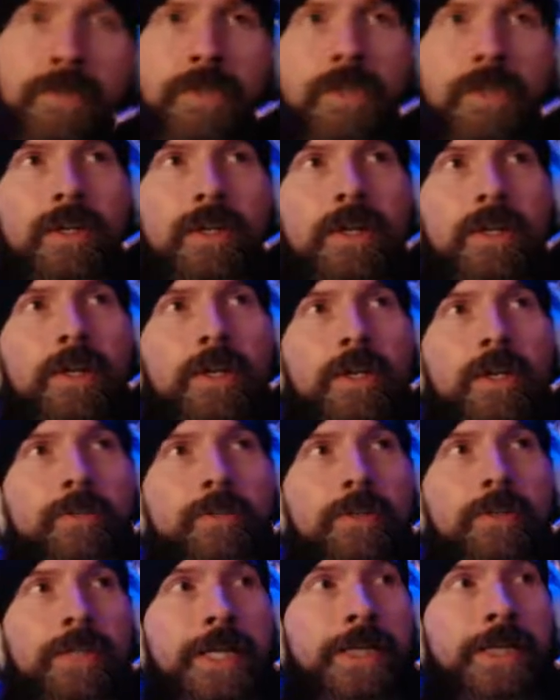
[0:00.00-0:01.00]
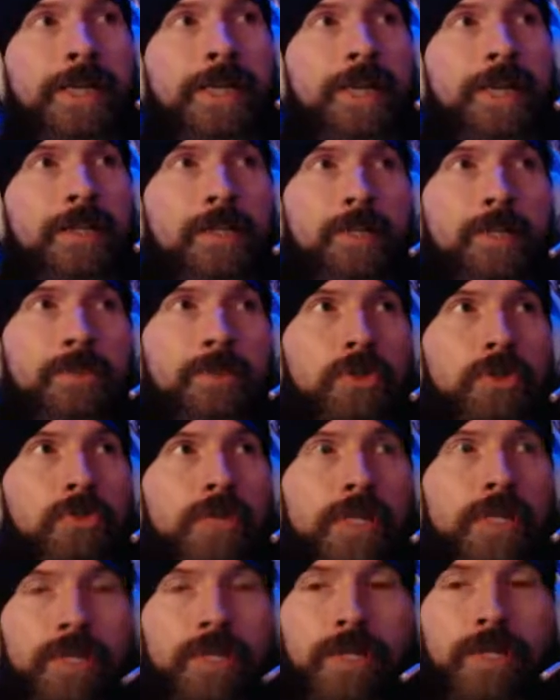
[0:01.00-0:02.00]
But lately I've just been
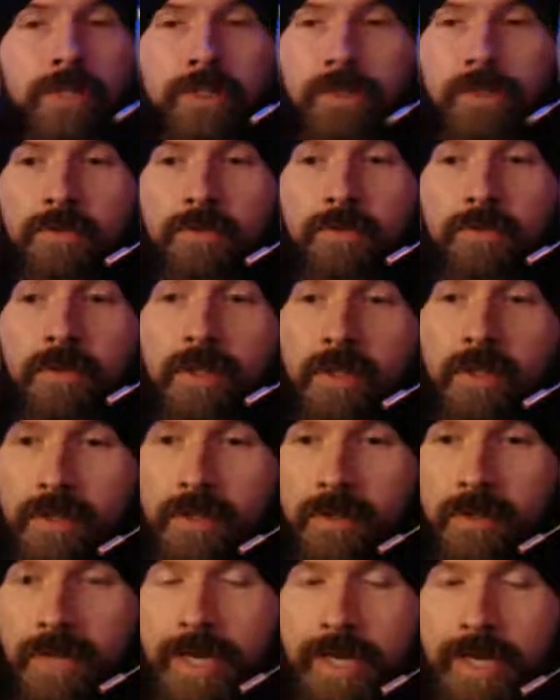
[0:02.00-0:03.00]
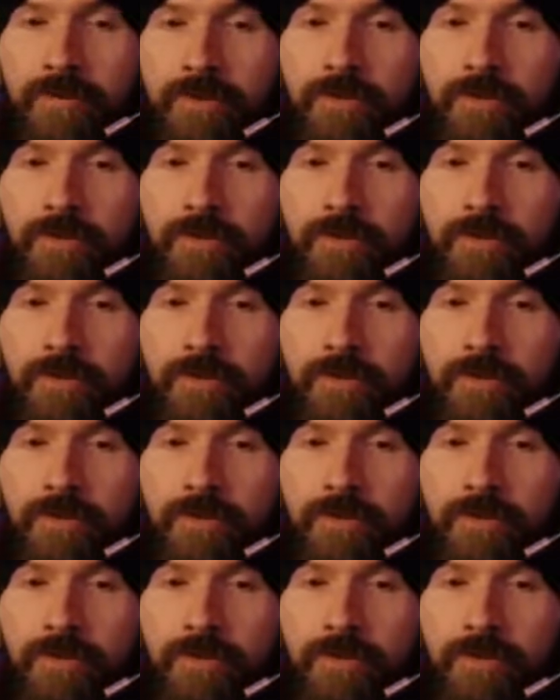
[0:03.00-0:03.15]
drinking lots of natural